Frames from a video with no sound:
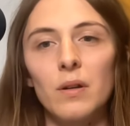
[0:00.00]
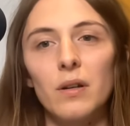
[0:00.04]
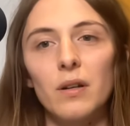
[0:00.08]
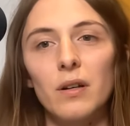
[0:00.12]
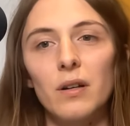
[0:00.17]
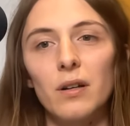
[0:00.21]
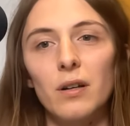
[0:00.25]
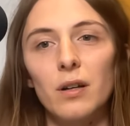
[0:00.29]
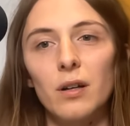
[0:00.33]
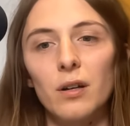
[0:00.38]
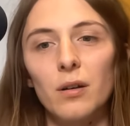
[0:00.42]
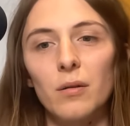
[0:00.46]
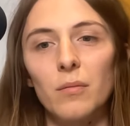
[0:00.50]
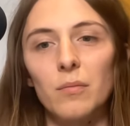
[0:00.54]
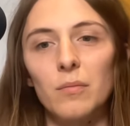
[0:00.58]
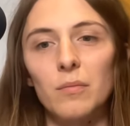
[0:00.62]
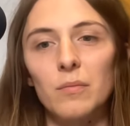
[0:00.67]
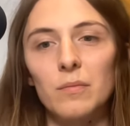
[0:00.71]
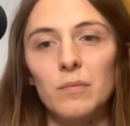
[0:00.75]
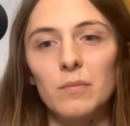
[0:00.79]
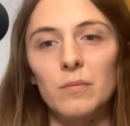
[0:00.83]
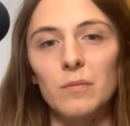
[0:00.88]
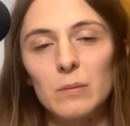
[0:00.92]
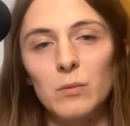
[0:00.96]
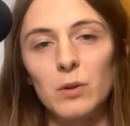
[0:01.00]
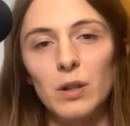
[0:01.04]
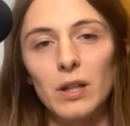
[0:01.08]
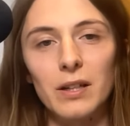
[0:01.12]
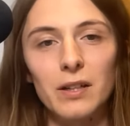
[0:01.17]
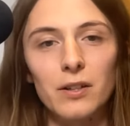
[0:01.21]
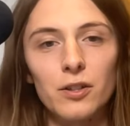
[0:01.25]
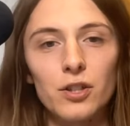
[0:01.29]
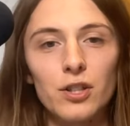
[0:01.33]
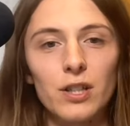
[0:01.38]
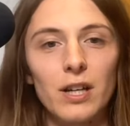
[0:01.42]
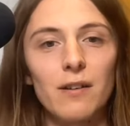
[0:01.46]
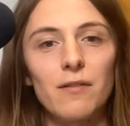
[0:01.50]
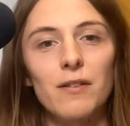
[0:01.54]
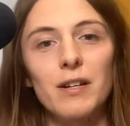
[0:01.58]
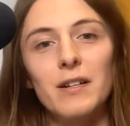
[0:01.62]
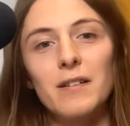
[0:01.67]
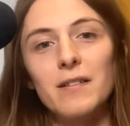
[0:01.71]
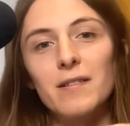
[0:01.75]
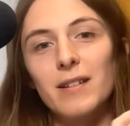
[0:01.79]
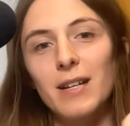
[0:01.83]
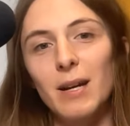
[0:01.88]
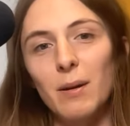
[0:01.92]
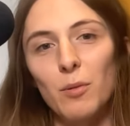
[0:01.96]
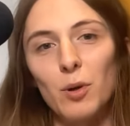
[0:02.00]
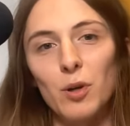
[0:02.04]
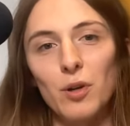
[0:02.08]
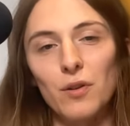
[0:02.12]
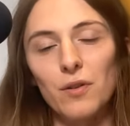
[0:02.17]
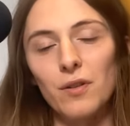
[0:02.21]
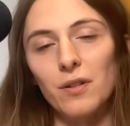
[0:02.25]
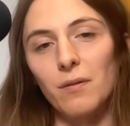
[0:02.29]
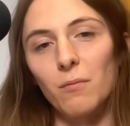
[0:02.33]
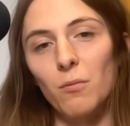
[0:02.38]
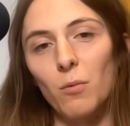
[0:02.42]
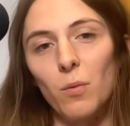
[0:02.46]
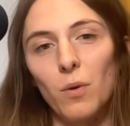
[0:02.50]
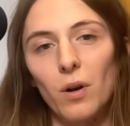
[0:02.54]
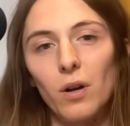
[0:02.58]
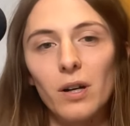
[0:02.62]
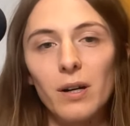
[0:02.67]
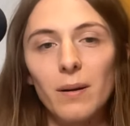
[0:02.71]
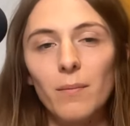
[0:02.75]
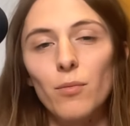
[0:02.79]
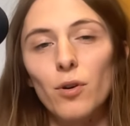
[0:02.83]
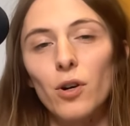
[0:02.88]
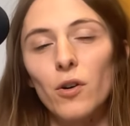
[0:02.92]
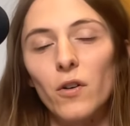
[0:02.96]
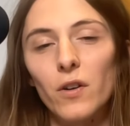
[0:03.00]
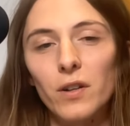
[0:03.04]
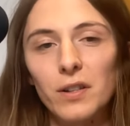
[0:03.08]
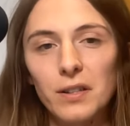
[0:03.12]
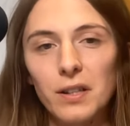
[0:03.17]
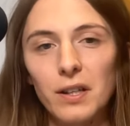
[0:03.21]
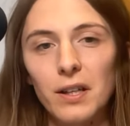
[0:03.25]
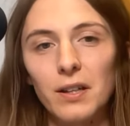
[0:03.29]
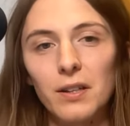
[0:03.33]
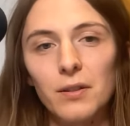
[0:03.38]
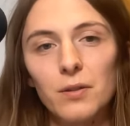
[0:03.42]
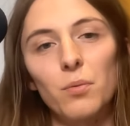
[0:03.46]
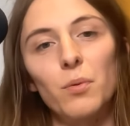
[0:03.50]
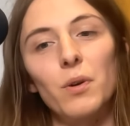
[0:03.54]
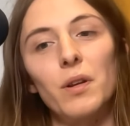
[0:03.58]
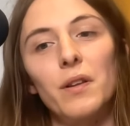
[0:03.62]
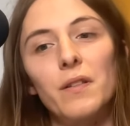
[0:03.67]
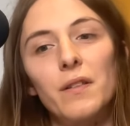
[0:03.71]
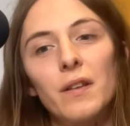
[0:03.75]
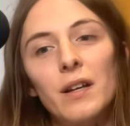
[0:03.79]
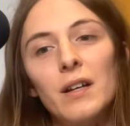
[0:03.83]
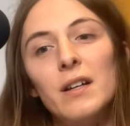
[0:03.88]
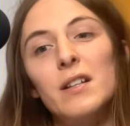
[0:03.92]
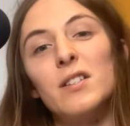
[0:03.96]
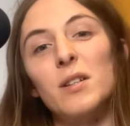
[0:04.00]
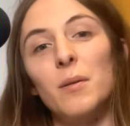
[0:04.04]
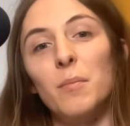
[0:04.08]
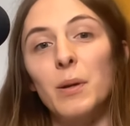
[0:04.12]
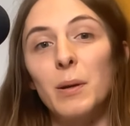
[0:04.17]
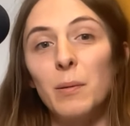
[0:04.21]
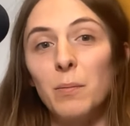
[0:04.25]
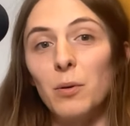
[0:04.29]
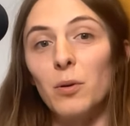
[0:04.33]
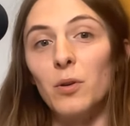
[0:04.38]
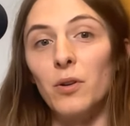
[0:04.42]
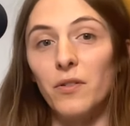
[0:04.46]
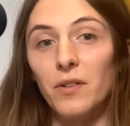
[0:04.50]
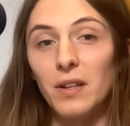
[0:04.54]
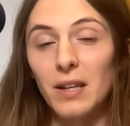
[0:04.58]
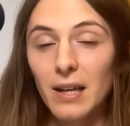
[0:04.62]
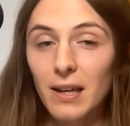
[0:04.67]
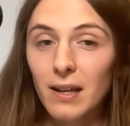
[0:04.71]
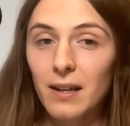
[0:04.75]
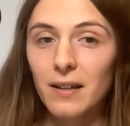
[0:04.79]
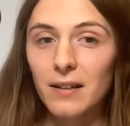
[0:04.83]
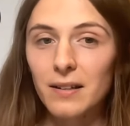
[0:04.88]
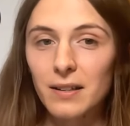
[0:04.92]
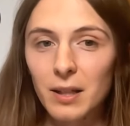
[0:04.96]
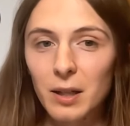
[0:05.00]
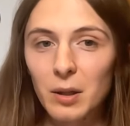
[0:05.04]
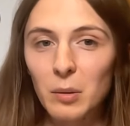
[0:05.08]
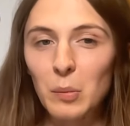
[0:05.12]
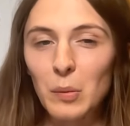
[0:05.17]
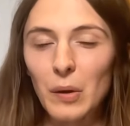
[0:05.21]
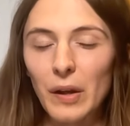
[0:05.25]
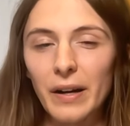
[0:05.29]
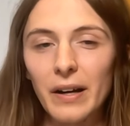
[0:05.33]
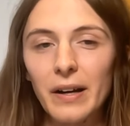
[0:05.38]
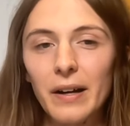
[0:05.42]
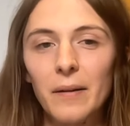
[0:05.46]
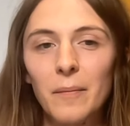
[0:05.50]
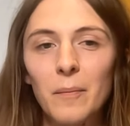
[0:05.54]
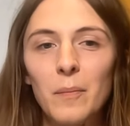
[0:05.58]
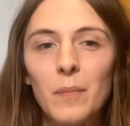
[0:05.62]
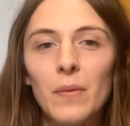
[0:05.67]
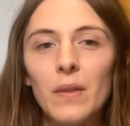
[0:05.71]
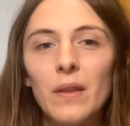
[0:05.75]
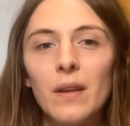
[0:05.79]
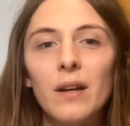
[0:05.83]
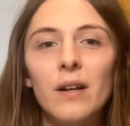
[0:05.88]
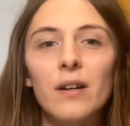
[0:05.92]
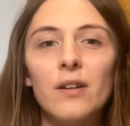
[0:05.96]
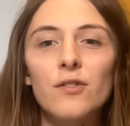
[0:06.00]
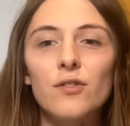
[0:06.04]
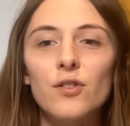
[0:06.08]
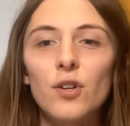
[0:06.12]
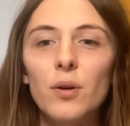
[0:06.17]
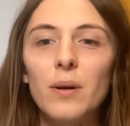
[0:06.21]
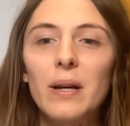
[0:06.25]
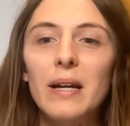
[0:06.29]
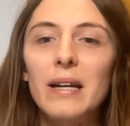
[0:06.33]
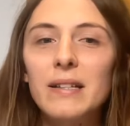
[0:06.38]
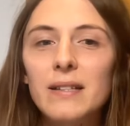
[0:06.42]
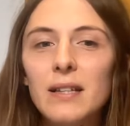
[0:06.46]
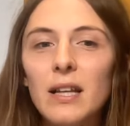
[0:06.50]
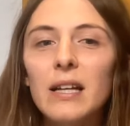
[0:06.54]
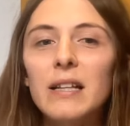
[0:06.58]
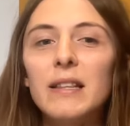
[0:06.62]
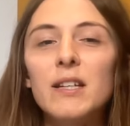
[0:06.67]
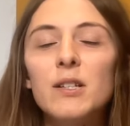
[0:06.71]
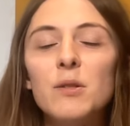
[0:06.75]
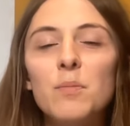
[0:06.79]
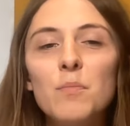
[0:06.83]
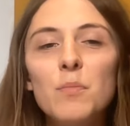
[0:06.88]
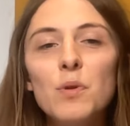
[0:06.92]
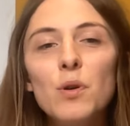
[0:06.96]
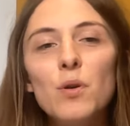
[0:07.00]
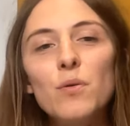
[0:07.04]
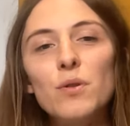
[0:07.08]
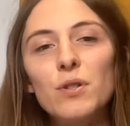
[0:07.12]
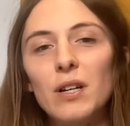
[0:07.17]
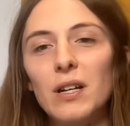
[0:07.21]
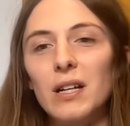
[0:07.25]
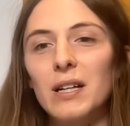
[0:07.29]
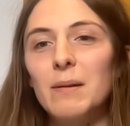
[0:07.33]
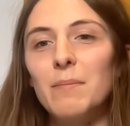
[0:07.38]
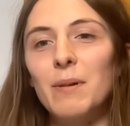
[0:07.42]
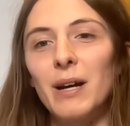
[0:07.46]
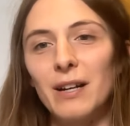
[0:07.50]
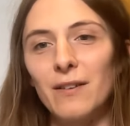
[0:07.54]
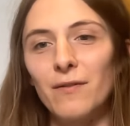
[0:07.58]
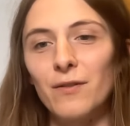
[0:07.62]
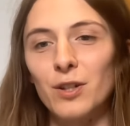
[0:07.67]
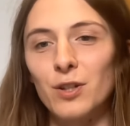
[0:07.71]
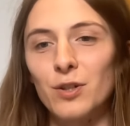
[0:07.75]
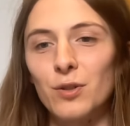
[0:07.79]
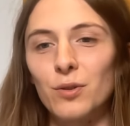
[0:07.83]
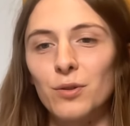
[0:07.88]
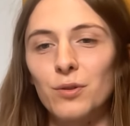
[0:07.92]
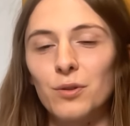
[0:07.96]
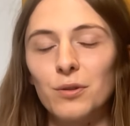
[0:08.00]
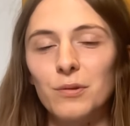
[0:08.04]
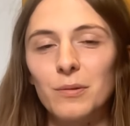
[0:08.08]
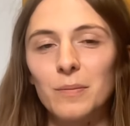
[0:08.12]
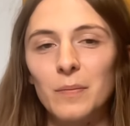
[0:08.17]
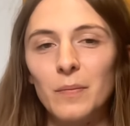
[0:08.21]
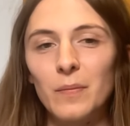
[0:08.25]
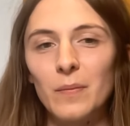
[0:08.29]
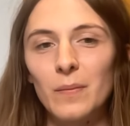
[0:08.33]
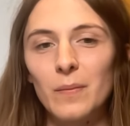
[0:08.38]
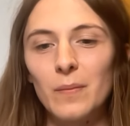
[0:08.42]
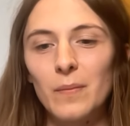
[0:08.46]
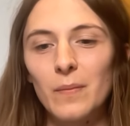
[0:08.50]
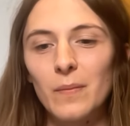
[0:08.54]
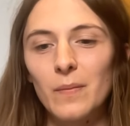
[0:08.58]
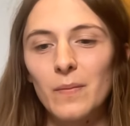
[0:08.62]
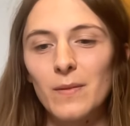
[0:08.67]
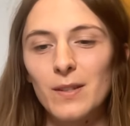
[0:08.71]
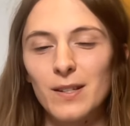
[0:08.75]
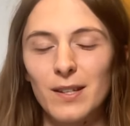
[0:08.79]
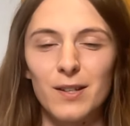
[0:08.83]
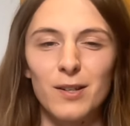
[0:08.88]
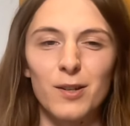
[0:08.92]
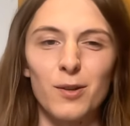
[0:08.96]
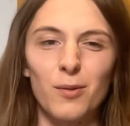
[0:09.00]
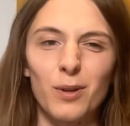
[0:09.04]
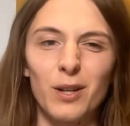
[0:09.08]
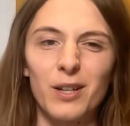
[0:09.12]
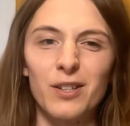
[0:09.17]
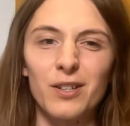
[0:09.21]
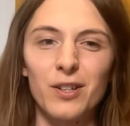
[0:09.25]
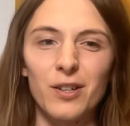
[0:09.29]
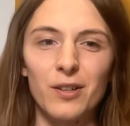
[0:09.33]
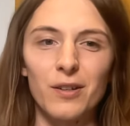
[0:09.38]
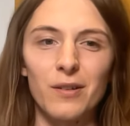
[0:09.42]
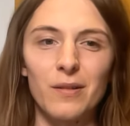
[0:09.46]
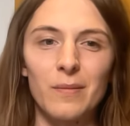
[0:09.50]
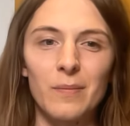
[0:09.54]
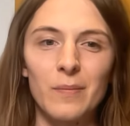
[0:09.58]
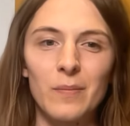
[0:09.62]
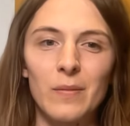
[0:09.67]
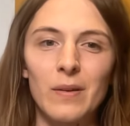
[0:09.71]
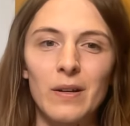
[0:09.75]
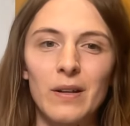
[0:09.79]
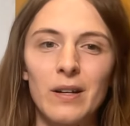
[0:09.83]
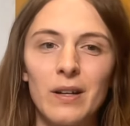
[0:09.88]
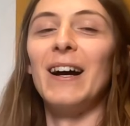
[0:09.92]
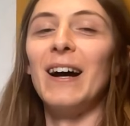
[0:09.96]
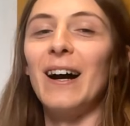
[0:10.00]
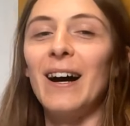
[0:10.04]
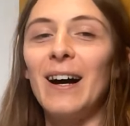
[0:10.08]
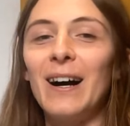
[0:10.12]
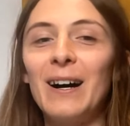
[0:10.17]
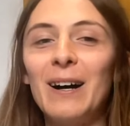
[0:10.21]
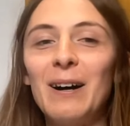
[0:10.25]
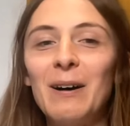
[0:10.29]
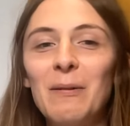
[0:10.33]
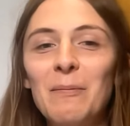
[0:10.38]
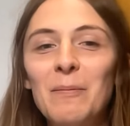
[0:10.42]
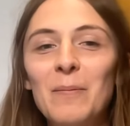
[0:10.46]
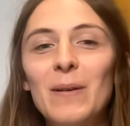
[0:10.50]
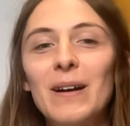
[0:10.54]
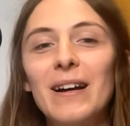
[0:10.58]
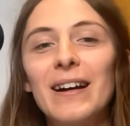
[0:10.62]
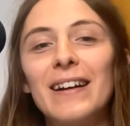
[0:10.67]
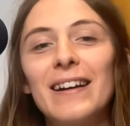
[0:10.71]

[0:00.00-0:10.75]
uh, were like sharing demos and work in progress things with some people on the Ink team there. So it's like this mutually beneficial situation. Um,